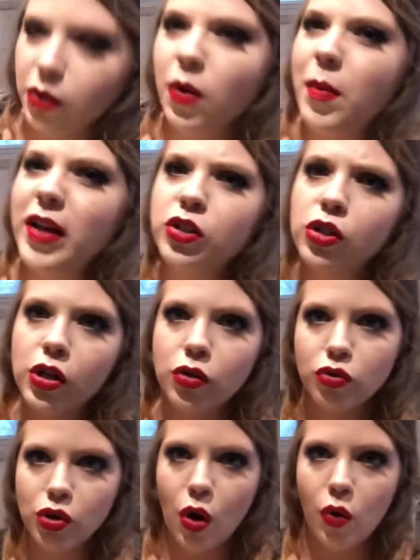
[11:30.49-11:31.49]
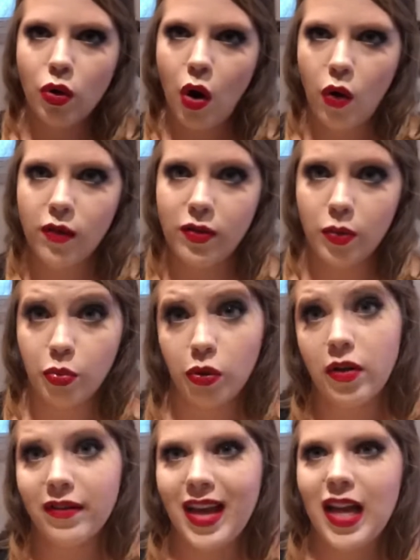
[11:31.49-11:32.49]
You want to make sure you don't
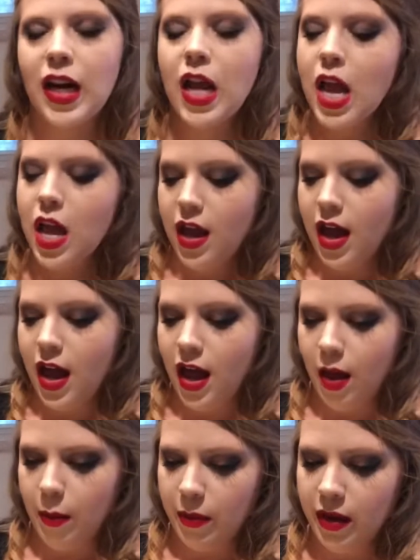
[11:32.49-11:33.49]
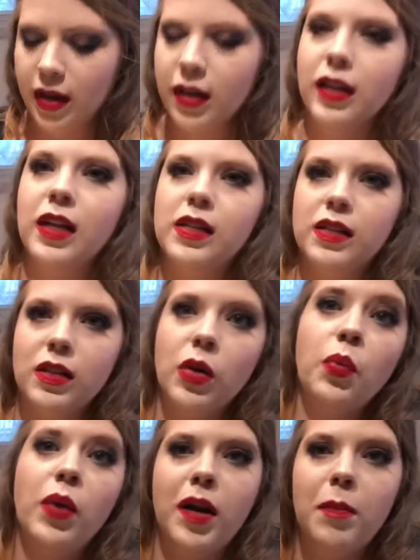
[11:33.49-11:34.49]
overproof it, because
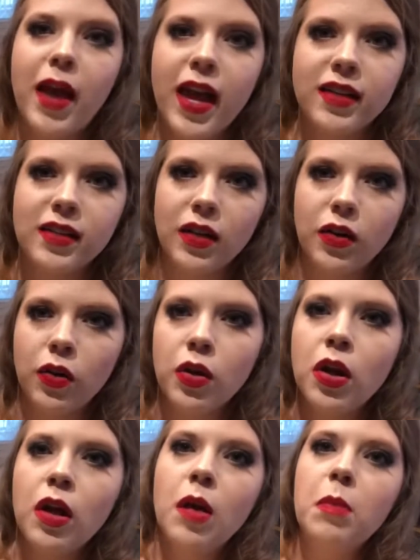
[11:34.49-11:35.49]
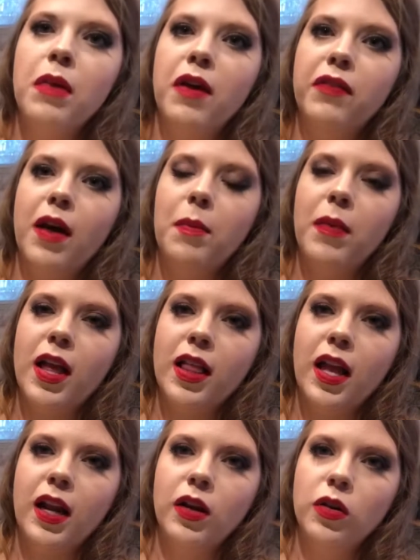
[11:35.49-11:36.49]
when it bakes, it'll puff up and
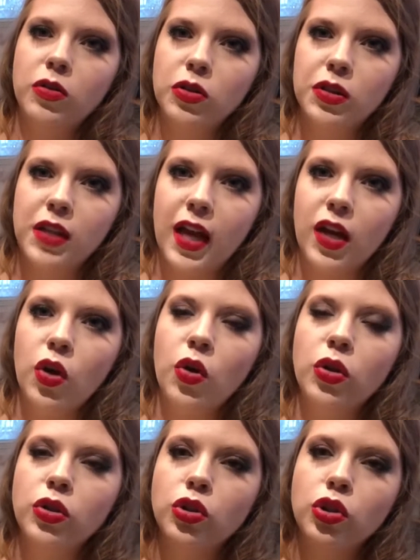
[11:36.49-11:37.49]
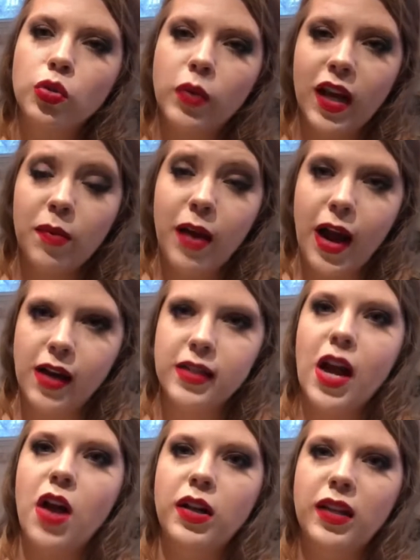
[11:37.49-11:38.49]
then it'll just like shrink back
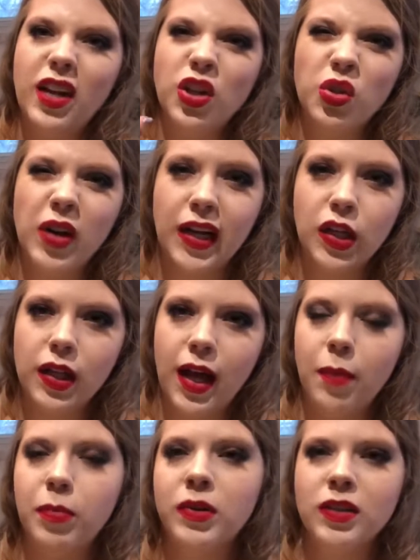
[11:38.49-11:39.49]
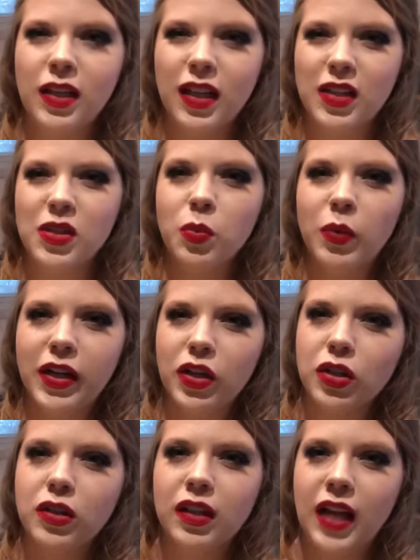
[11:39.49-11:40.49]
down and like crinkle up and get this
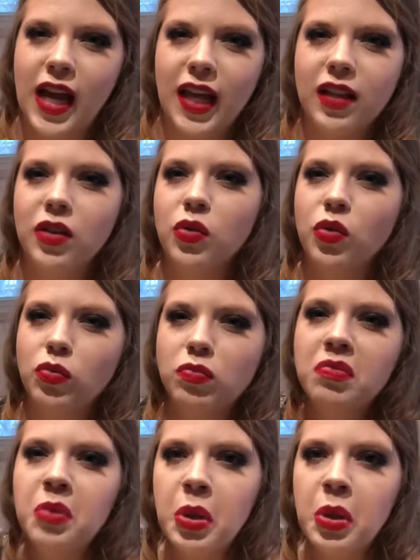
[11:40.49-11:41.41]
weird like little.